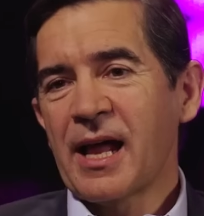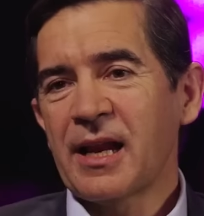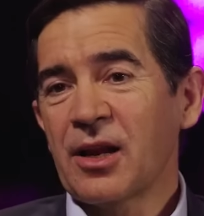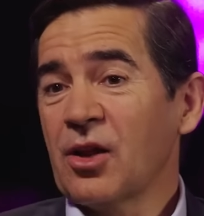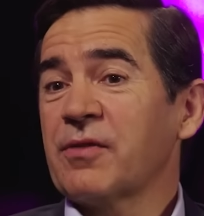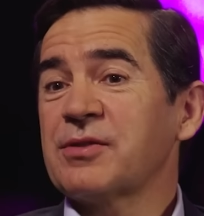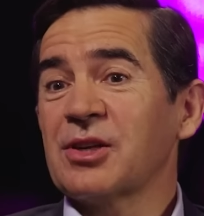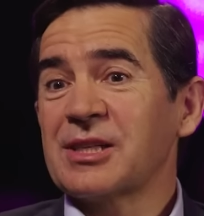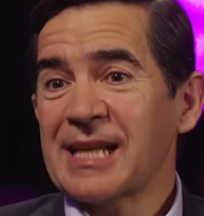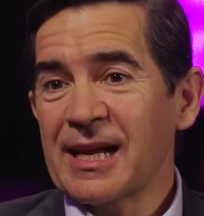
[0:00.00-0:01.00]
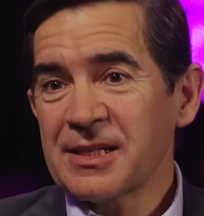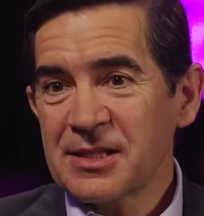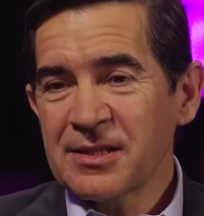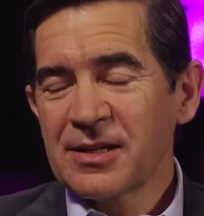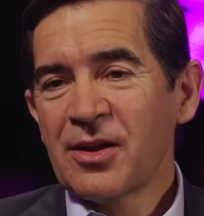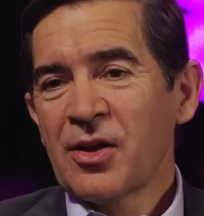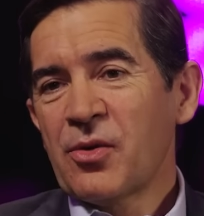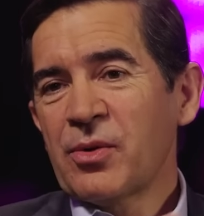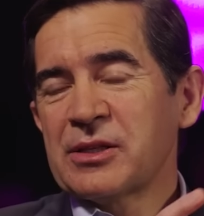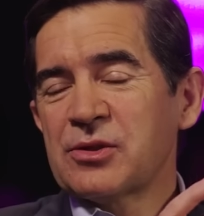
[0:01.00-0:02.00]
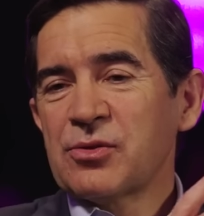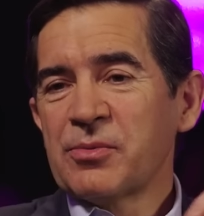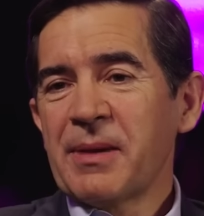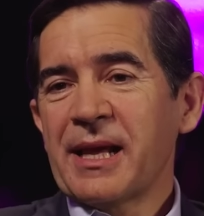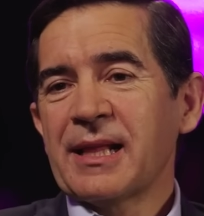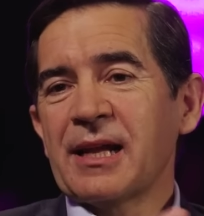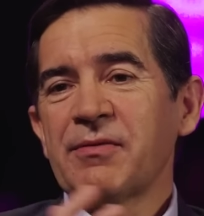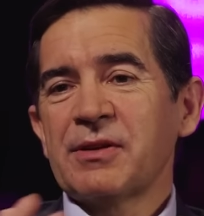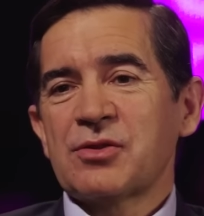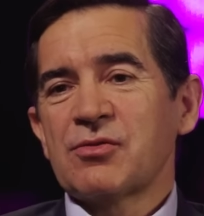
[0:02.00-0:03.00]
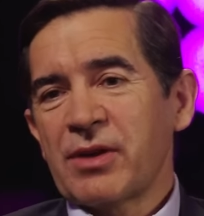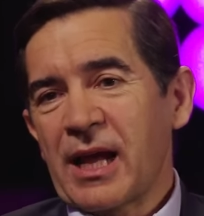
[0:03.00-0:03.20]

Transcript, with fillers: and a lot of success was to make that vision